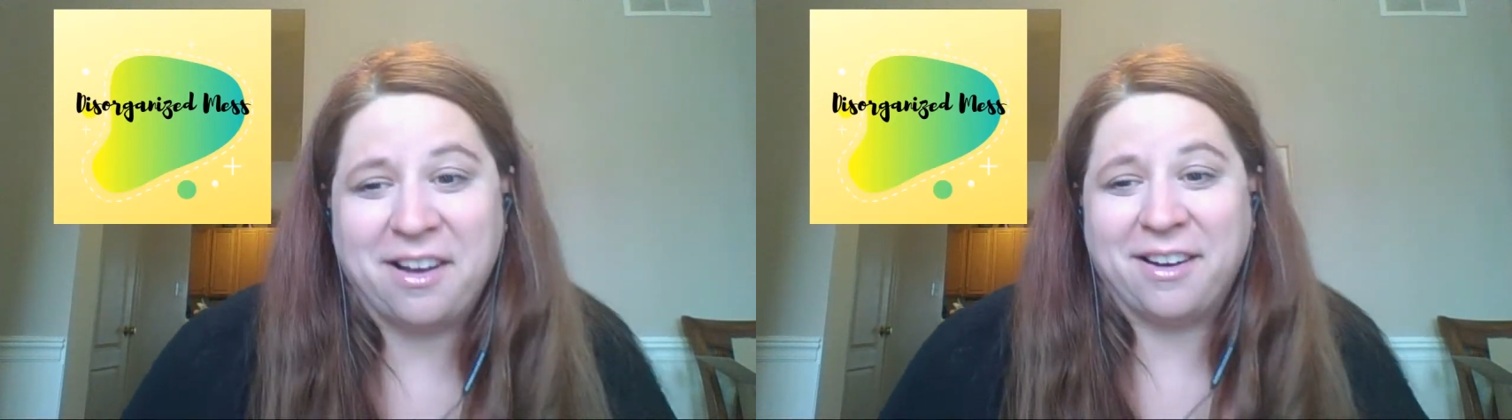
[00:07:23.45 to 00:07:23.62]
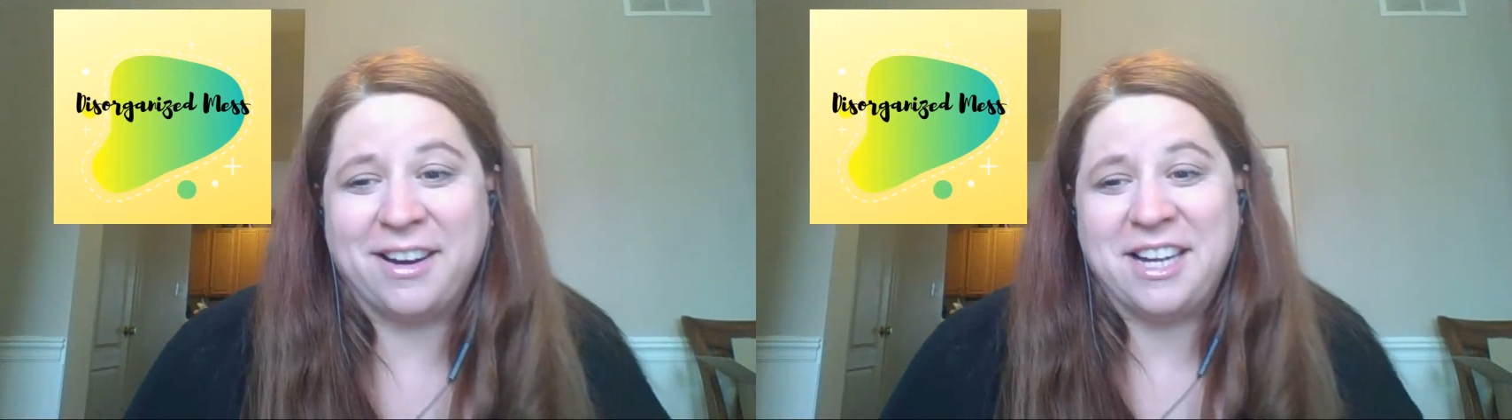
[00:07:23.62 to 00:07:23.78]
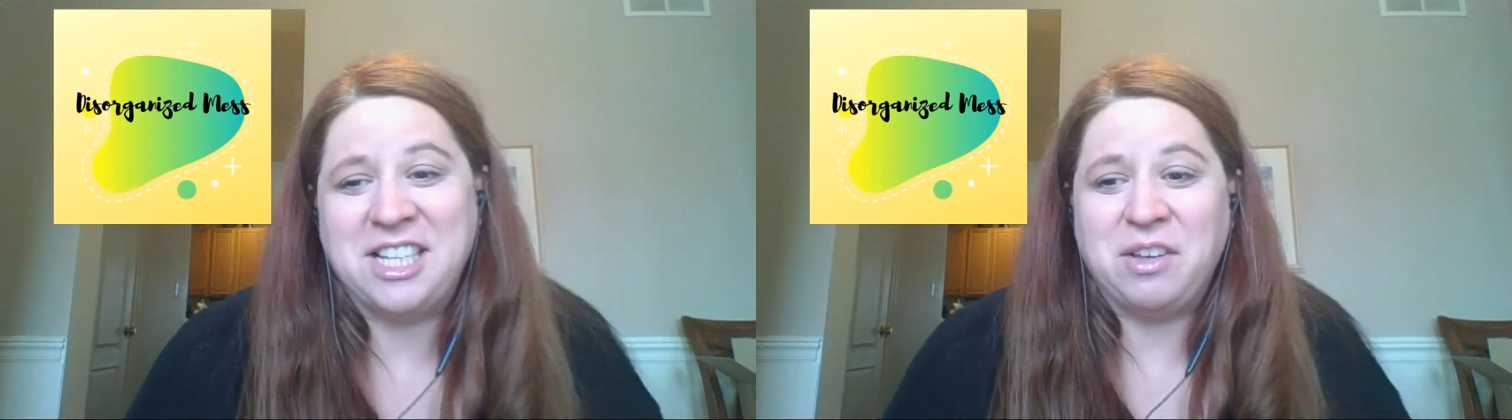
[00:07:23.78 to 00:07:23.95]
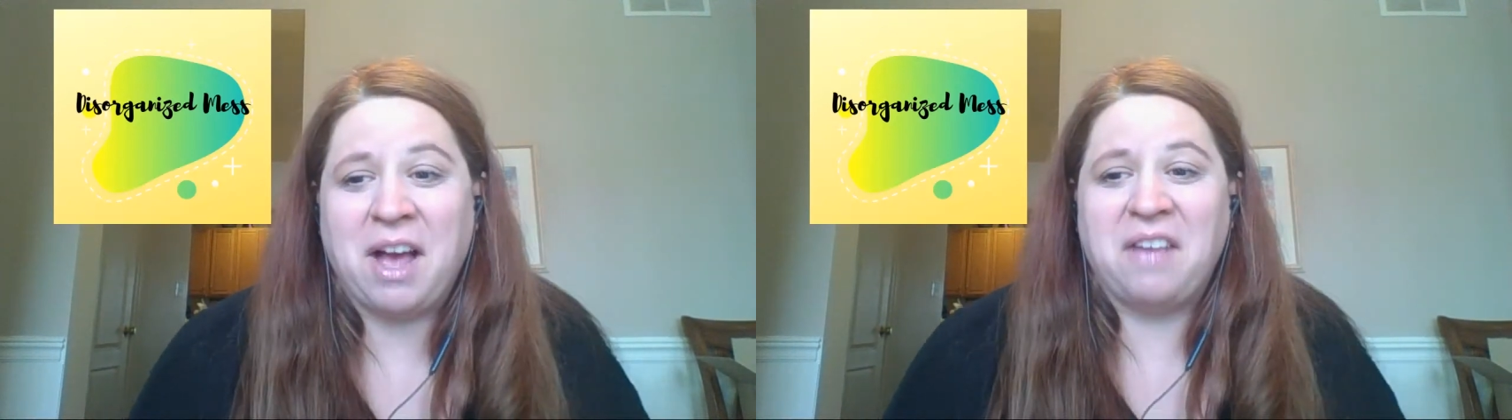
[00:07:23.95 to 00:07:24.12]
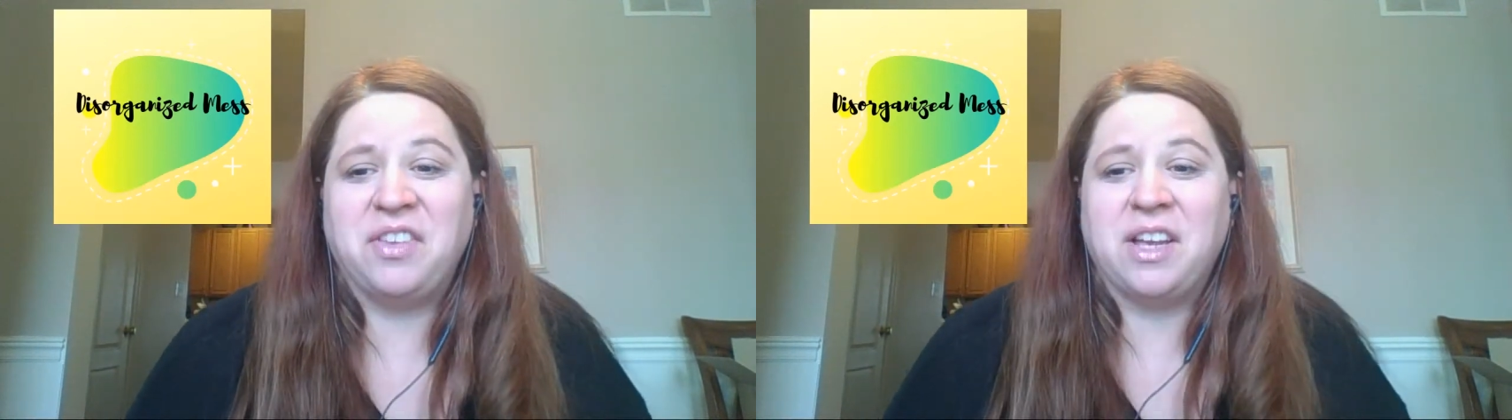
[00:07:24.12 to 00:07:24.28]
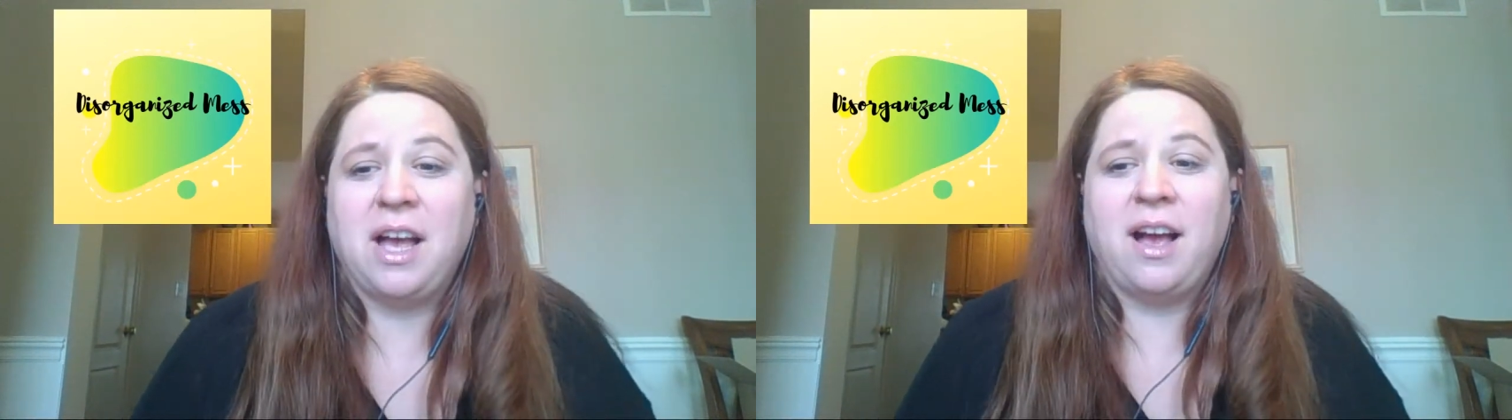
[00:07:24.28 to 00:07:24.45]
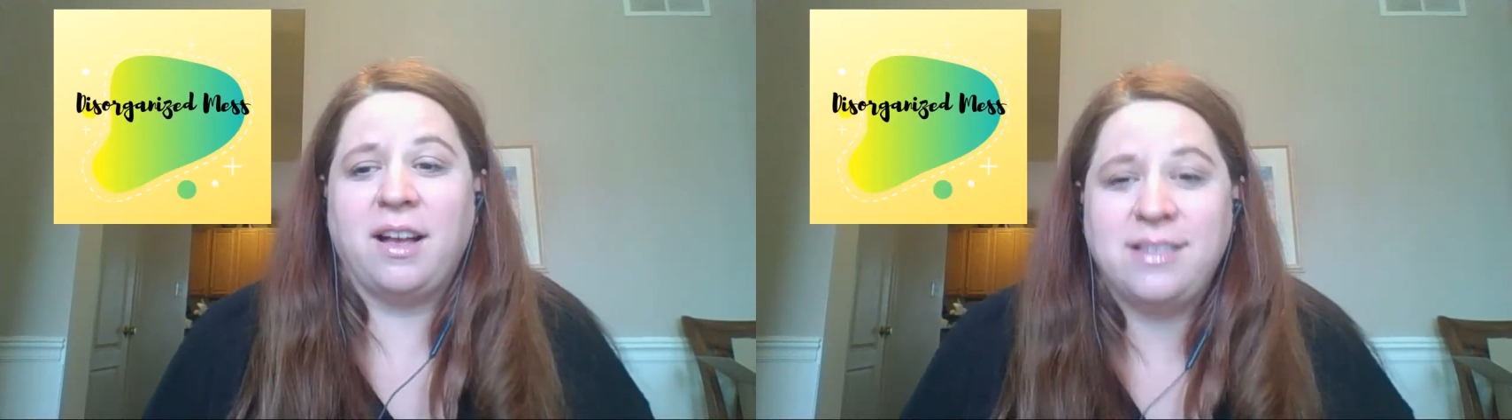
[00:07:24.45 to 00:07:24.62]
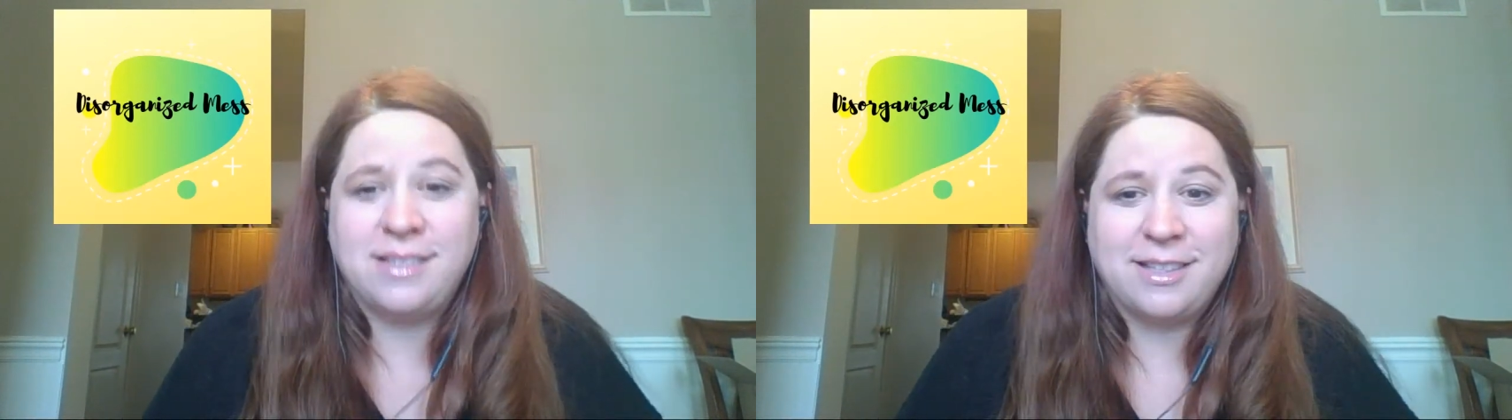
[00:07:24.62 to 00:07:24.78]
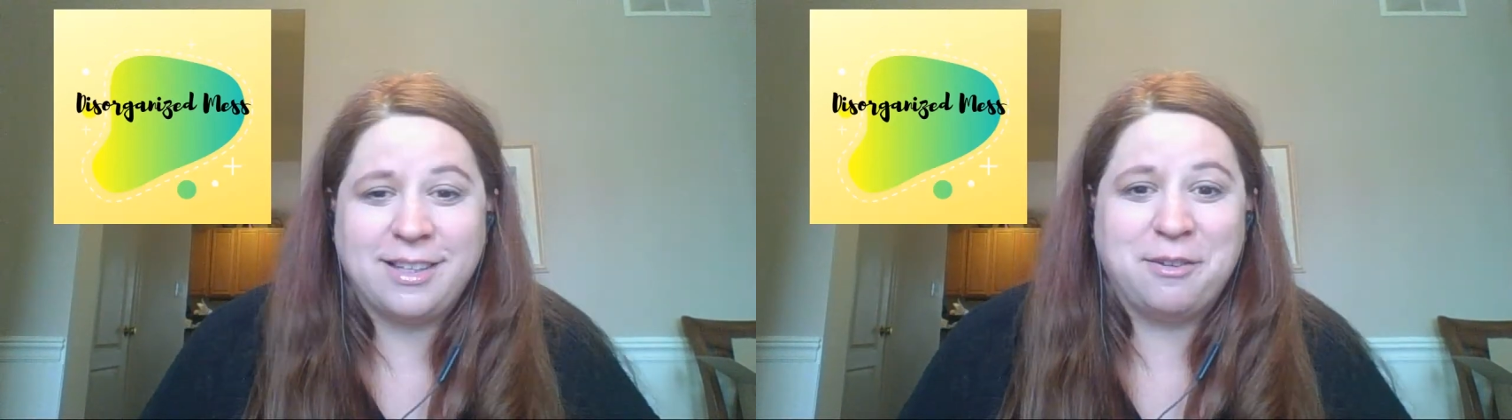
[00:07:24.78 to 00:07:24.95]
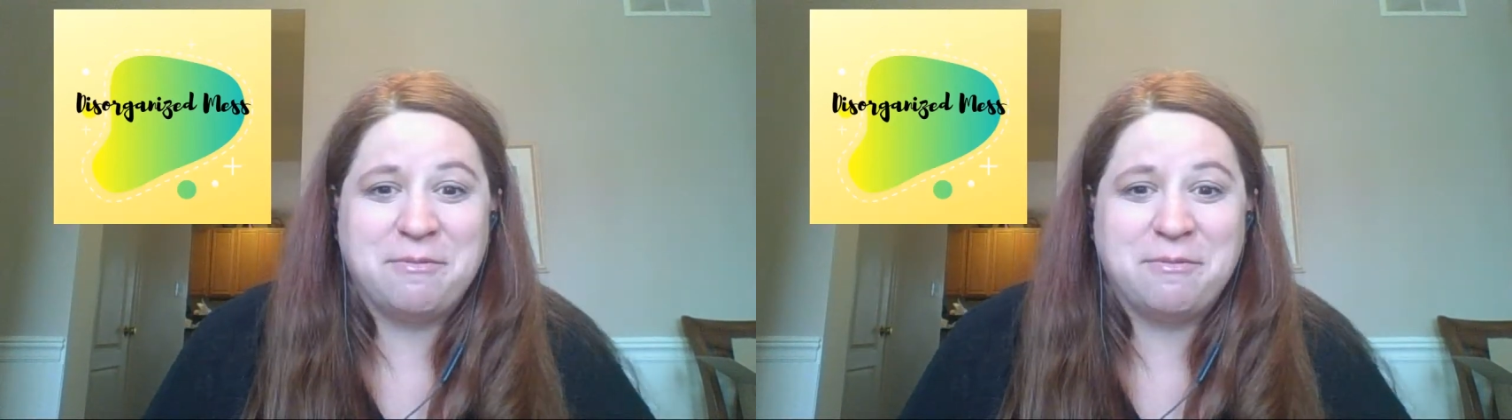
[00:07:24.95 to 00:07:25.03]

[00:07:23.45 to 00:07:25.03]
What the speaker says: All right, you have to constantly